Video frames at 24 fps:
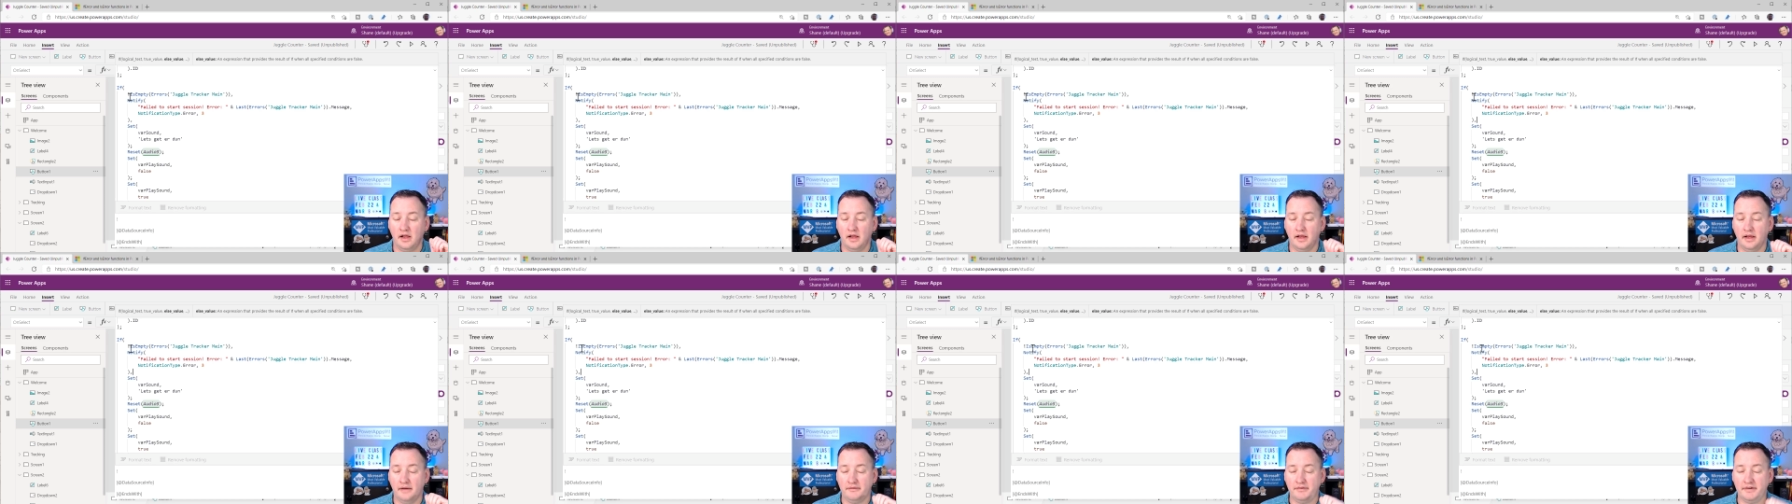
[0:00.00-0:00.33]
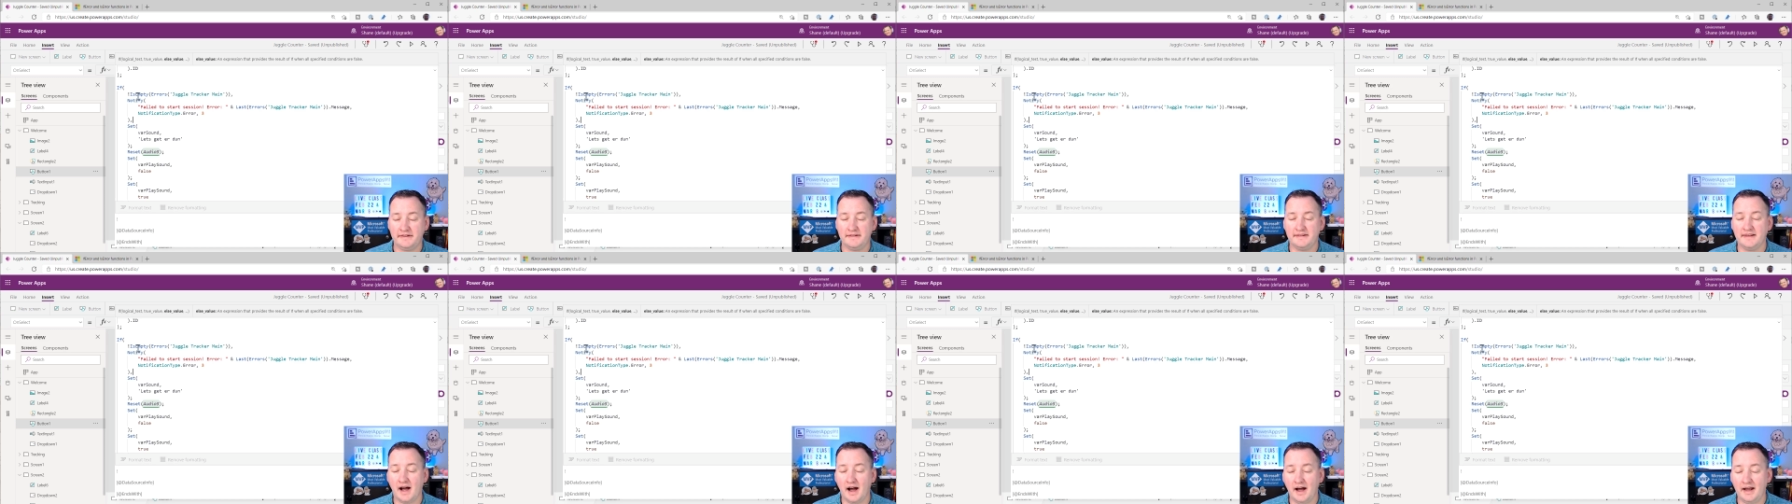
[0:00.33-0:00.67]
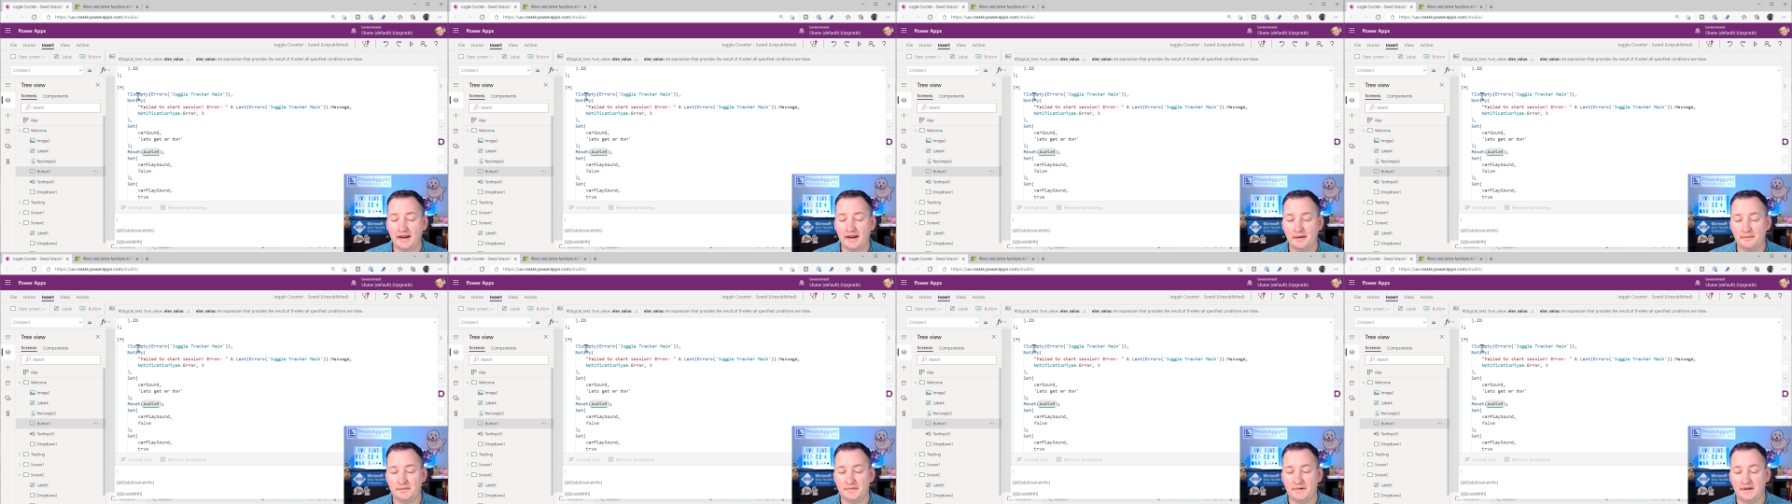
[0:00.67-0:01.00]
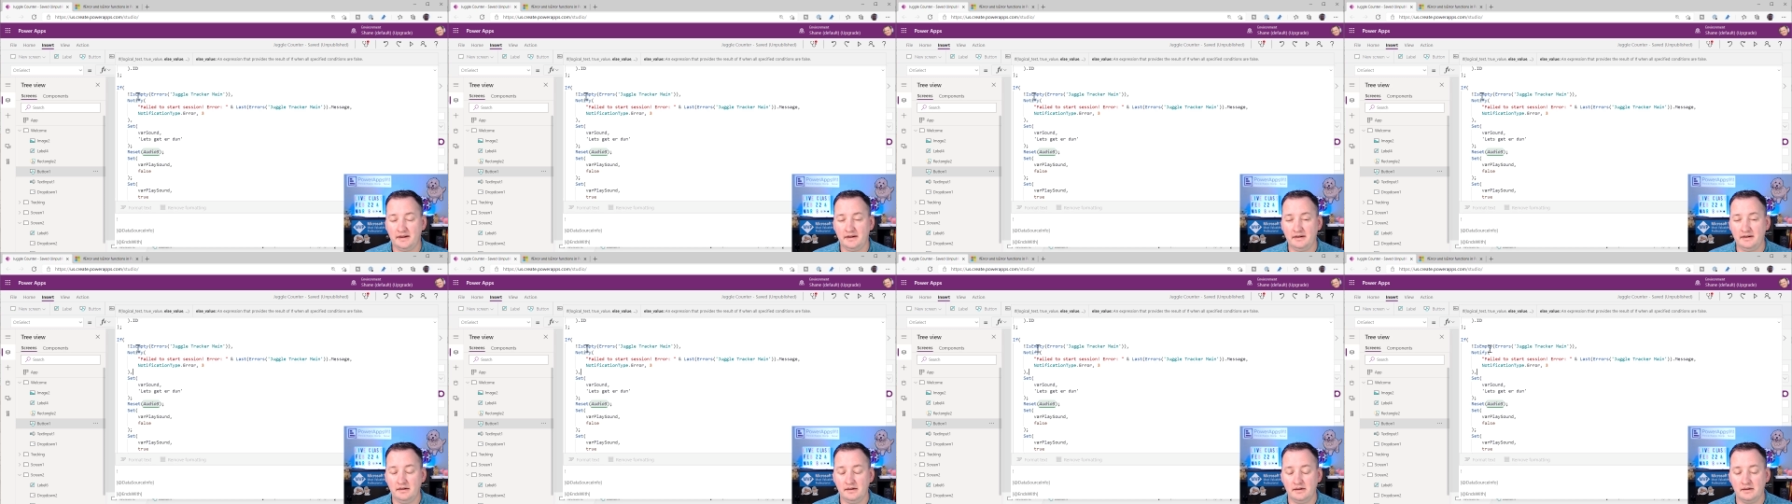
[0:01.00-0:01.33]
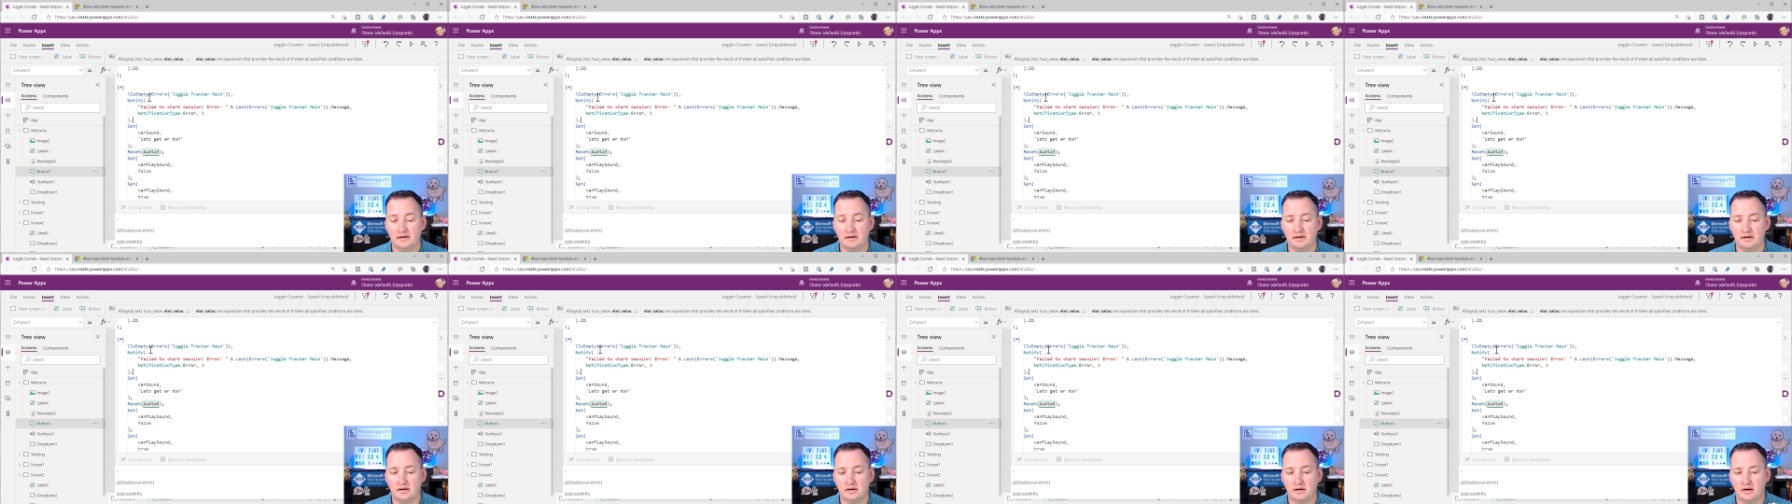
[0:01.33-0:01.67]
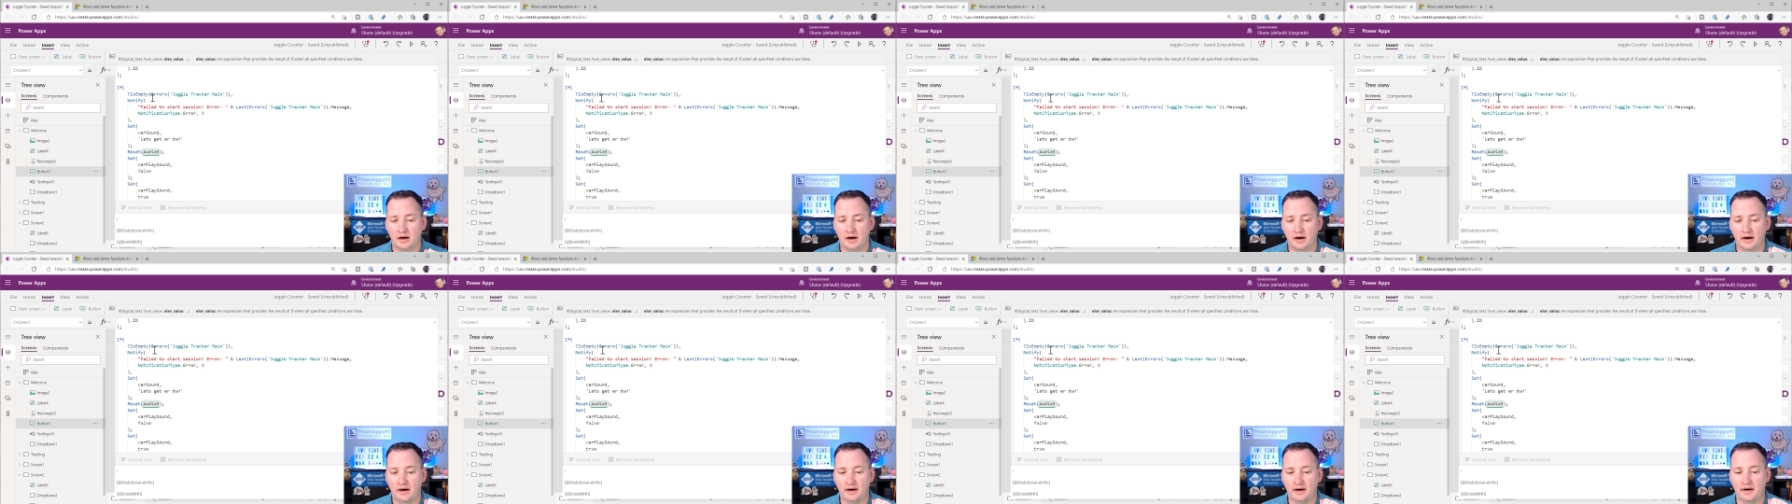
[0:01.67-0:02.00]
if it's not empty,
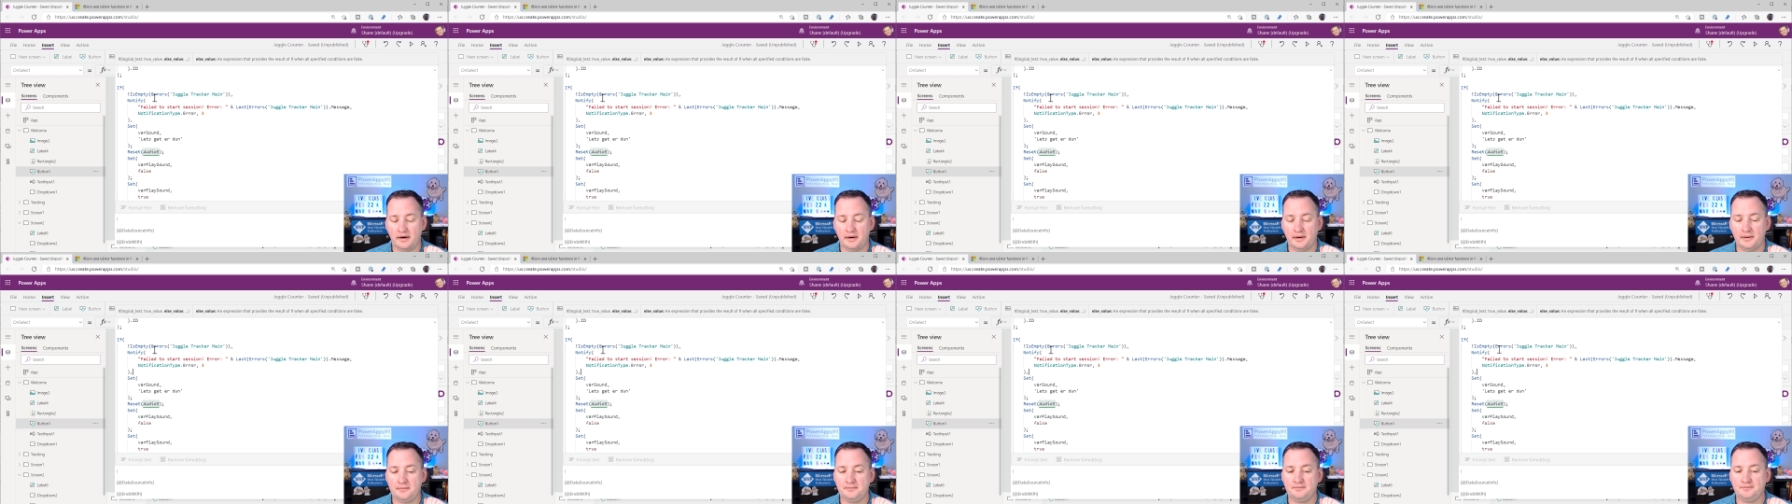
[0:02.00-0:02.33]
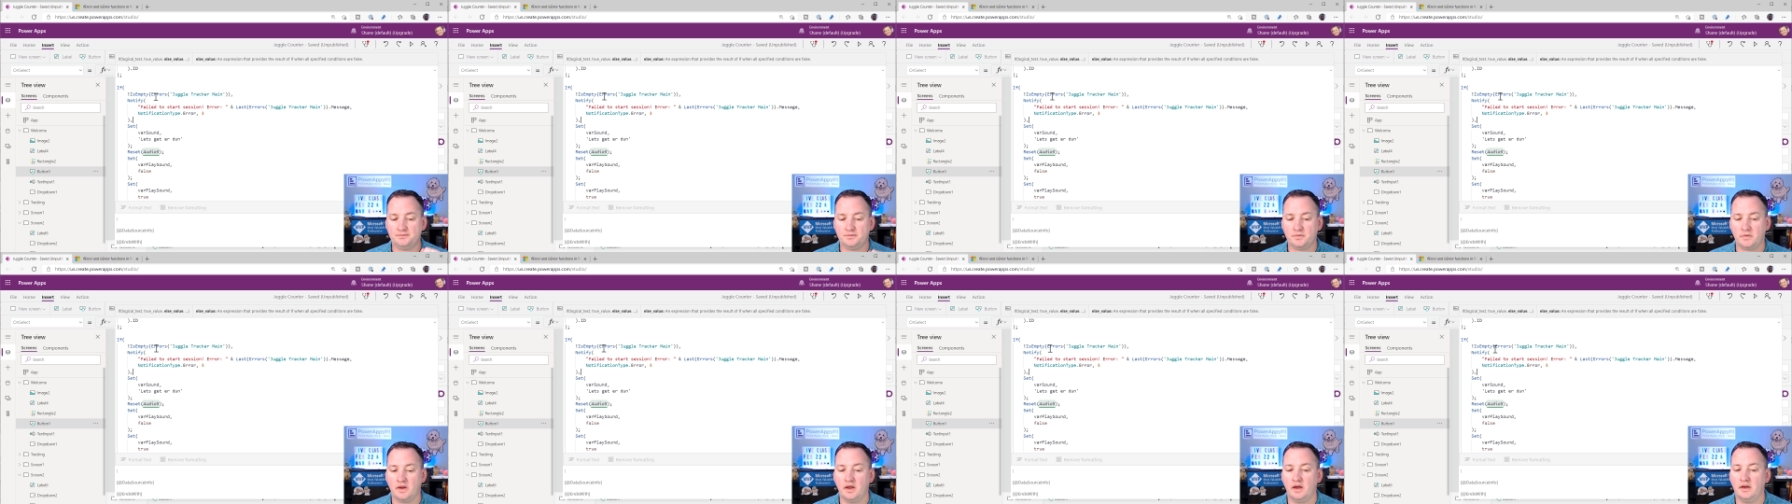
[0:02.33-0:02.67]
um,